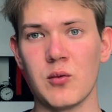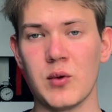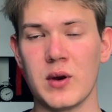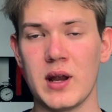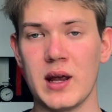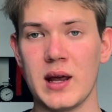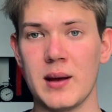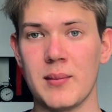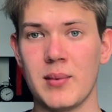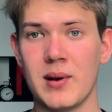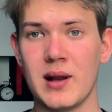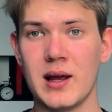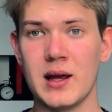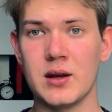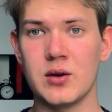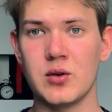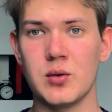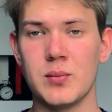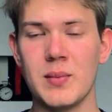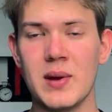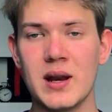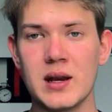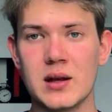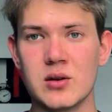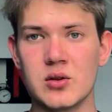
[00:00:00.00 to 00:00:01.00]
when I applied to
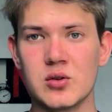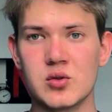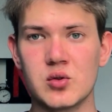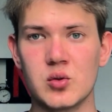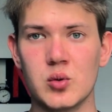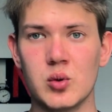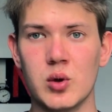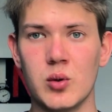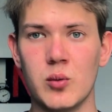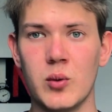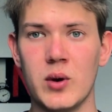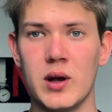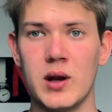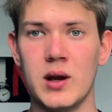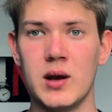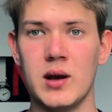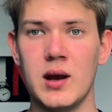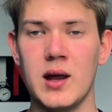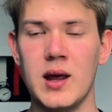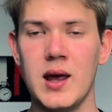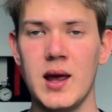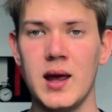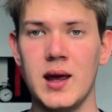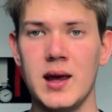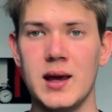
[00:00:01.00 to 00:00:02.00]
medical school, when
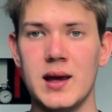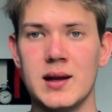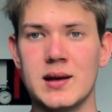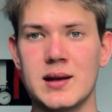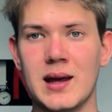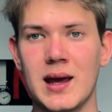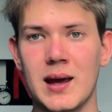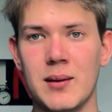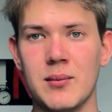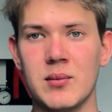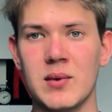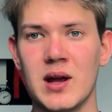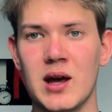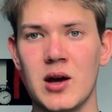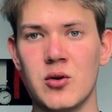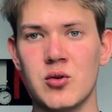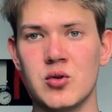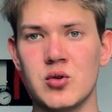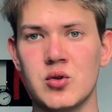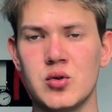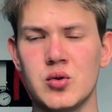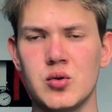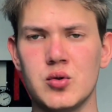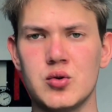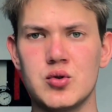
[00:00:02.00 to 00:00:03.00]
it came down
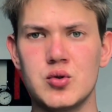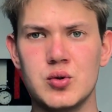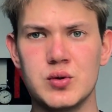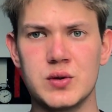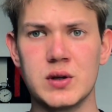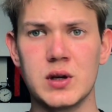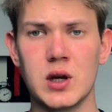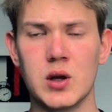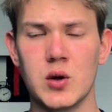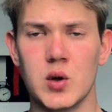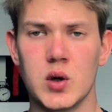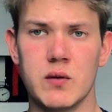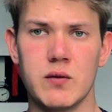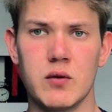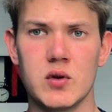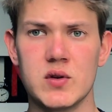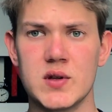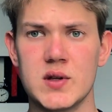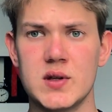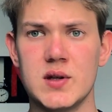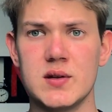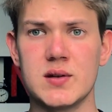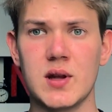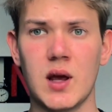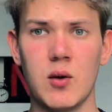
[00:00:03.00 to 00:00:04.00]
to choosing the
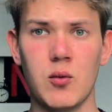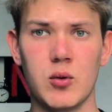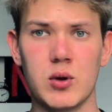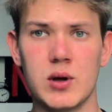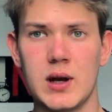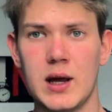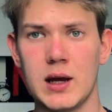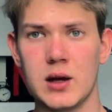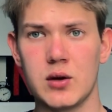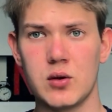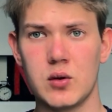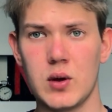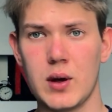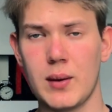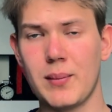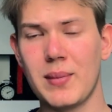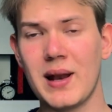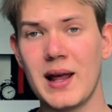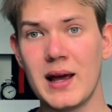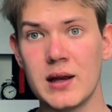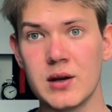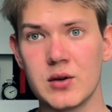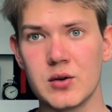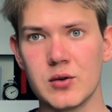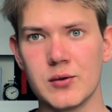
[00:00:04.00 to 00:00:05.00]
universities I would like to
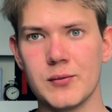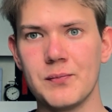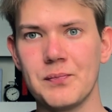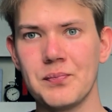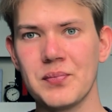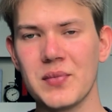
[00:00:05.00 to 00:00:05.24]
apply to.